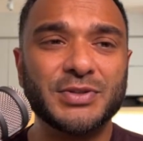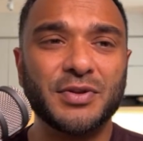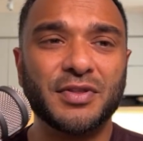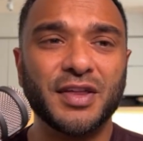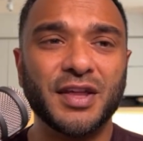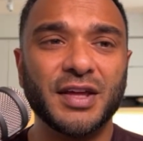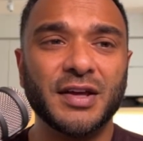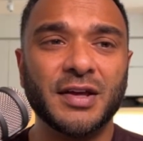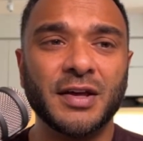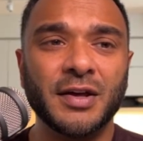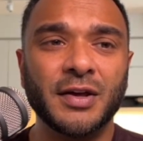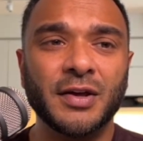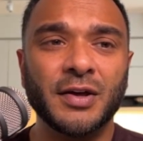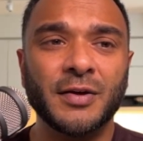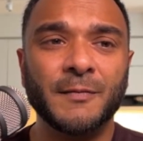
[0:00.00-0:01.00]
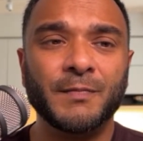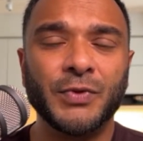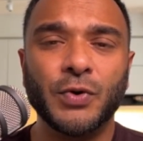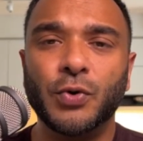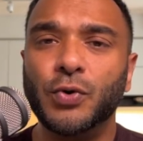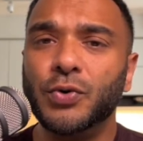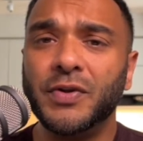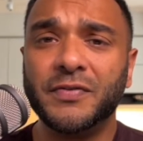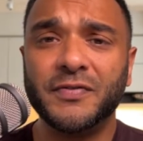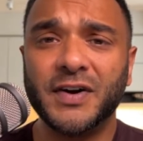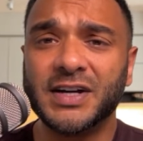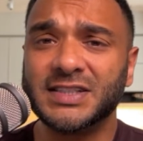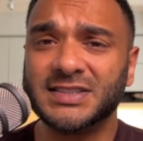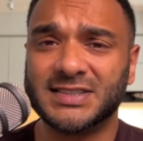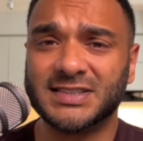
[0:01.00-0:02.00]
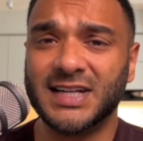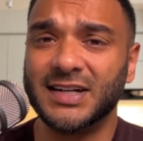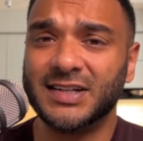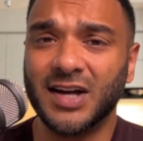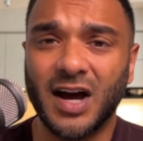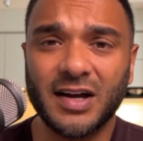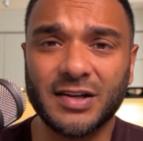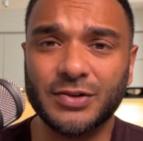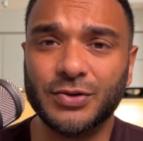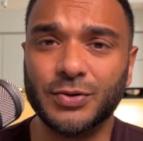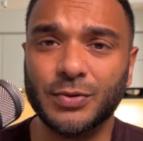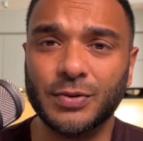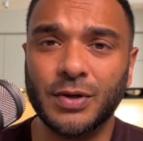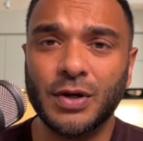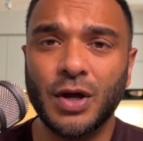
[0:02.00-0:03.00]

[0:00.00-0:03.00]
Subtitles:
think, who the fuck is this guy talking to?